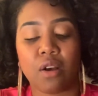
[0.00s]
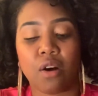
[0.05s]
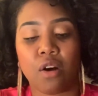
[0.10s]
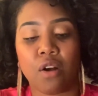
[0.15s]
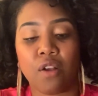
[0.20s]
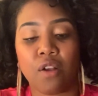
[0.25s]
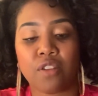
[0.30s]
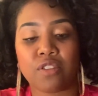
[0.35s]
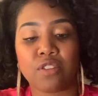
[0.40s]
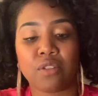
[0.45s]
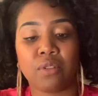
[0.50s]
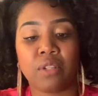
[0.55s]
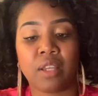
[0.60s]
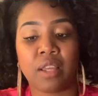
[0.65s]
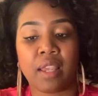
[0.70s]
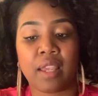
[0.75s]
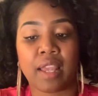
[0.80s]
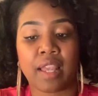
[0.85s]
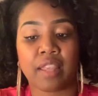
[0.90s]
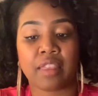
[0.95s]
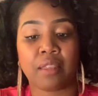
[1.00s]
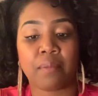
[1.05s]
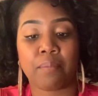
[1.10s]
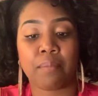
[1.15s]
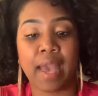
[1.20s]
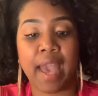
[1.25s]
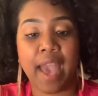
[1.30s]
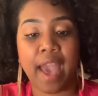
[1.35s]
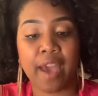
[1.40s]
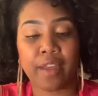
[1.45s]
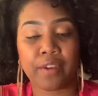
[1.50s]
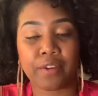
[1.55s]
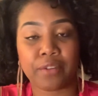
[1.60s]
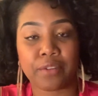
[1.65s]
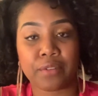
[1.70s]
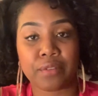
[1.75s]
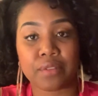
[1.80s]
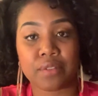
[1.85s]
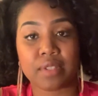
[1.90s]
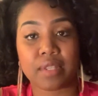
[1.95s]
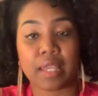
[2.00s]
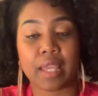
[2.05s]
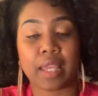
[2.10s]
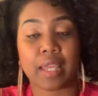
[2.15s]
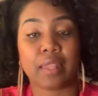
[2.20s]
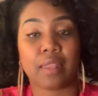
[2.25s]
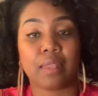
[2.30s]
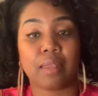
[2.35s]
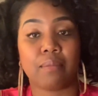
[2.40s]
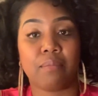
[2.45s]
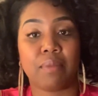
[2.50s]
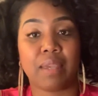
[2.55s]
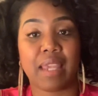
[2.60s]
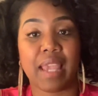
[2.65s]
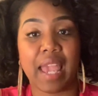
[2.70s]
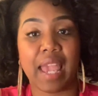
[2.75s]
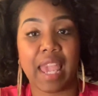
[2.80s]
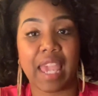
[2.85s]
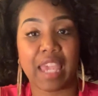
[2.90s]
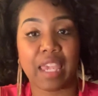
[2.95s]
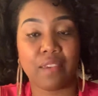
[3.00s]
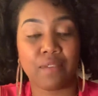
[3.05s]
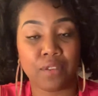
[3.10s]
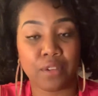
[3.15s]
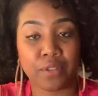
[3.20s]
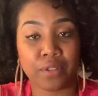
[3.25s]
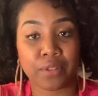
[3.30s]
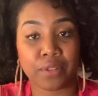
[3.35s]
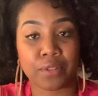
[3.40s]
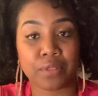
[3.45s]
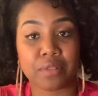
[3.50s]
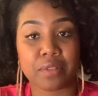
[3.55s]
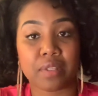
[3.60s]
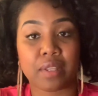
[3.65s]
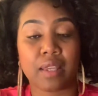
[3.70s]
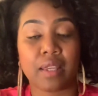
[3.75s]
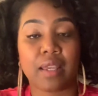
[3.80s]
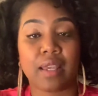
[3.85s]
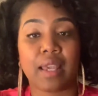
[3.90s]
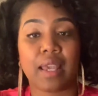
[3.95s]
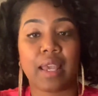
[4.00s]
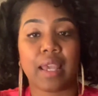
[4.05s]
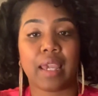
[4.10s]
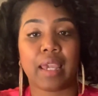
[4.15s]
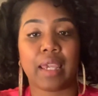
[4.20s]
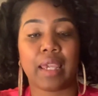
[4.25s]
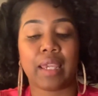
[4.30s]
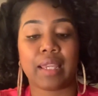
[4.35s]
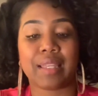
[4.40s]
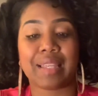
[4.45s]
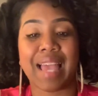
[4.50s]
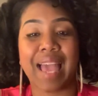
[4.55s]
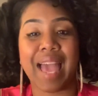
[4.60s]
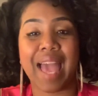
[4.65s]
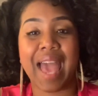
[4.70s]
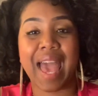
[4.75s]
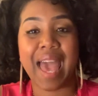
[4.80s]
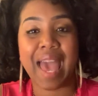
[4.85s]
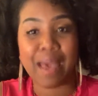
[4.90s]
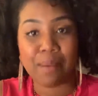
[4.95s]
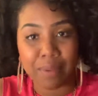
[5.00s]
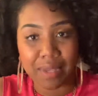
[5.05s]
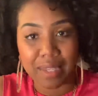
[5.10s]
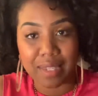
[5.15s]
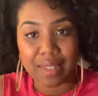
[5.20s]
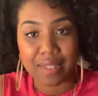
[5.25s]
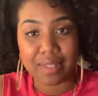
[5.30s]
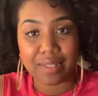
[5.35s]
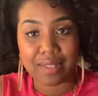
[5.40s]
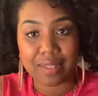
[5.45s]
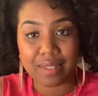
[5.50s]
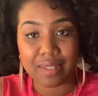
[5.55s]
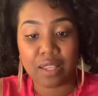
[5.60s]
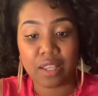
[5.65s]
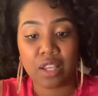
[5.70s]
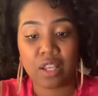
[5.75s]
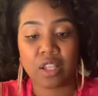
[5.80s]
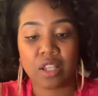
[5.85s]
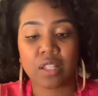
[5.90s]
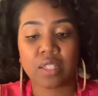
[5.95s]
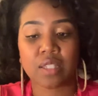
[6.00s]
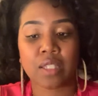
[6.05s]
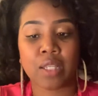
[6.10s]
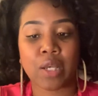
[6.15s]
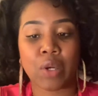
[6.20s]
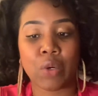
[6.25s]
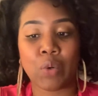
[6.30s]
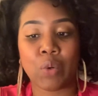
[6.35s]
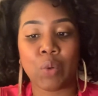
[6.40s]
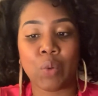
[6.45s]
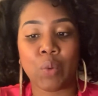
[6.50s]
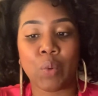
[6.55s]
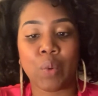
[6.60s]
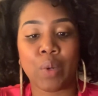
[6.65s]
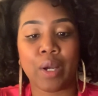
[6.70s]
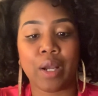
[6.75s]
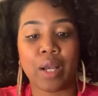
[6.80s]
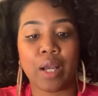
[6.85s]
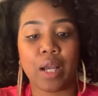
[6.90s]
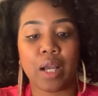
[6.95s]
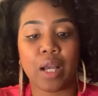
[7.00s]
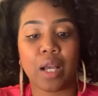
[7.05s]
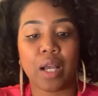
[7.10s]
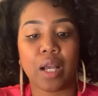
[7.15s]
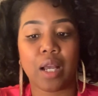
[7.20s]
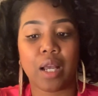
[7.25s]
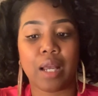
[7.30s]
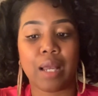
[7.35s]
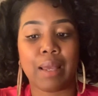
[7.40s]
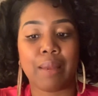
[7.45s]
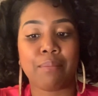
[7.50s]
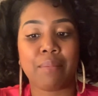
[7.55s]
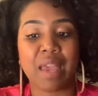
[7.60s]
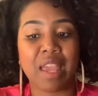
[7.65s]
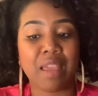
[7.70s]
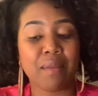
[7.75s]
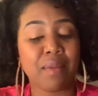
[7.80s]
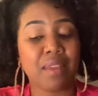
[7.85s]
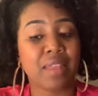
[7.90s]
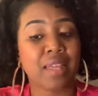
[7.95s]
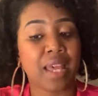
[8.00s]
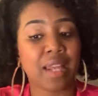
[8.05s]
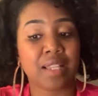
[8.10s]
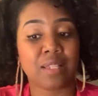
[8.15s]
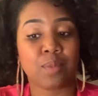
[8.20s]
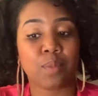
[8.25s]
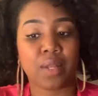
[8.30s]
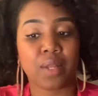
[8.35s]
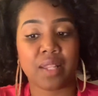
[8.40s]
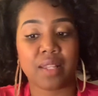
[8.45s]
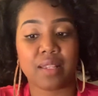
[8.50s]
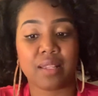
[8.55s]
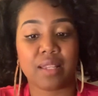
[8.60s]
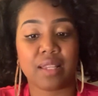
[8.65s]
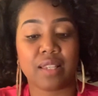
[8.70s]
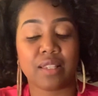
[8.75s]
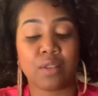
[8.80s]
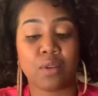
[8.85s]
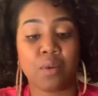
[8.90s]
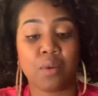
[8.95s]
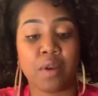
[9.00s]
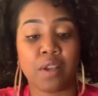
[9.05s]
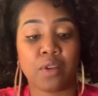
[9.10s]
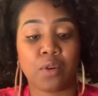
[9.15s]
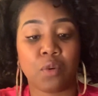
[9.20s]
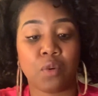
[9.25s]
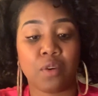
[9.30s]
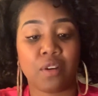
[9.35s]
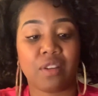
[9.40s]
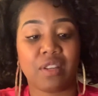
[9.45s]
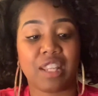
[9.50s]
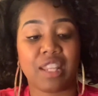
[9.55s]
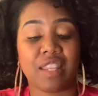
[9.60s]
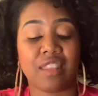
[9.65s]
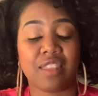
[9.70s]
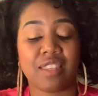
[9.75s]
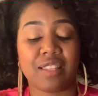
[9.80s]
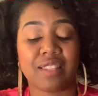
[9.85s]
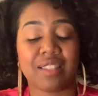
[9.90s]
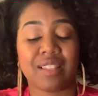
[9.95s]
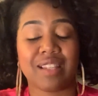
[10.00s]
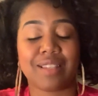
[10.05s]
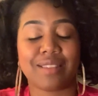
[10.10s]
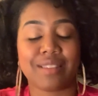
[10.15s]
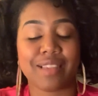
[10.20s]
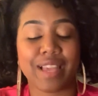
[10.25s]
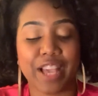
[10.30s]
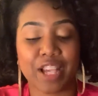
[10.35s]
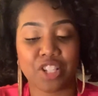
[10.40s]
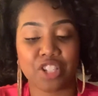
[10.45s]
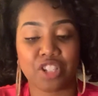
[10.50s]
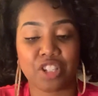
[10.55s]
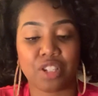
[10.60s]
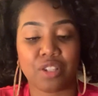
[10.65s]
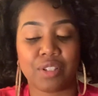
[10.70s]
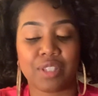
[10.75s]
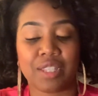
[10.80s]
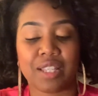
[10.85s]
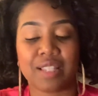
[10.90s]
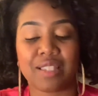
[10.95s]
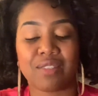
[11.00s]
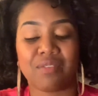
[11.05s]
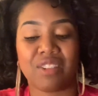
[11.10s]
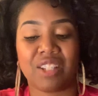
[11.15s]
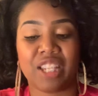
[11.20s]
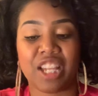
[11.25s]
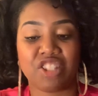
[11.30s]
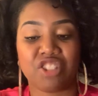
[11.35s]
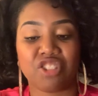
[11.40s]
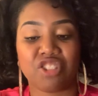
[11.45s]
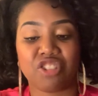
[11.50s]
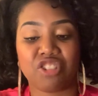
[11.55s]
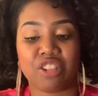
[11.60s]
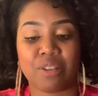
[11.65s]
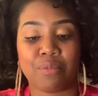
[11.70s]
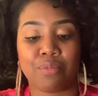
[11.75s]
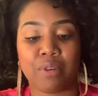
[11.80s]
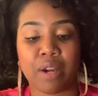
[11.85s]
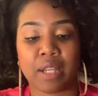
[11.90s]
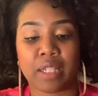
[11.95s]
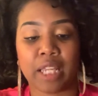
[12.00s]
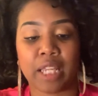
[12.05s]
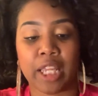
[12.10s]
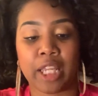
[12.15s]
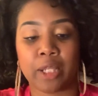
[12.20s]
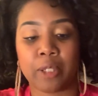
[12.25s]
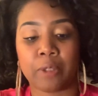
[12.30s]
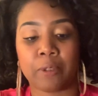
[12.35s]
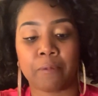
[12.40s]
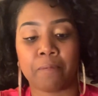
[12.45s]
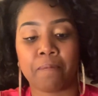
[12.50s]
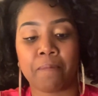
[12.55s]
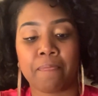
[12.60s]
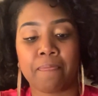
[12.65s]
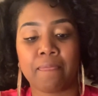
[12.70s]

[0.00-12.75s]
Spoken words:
Also looking at the patterns and behaviors and habits. So maybe that is what is going on in this connection or this relationship right now,